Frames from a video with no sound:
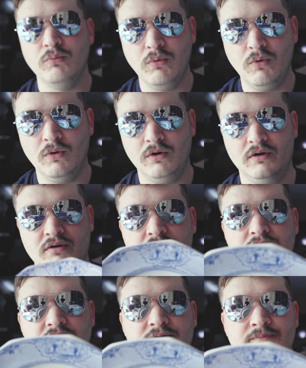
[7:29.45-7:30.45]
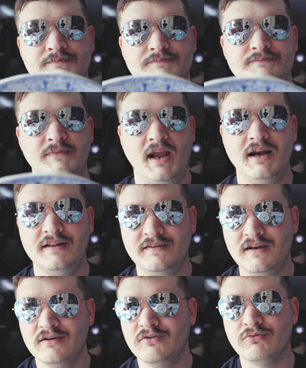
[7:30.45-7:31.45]
War. And it's
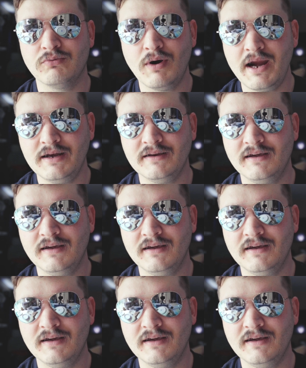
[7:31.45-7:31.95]
in great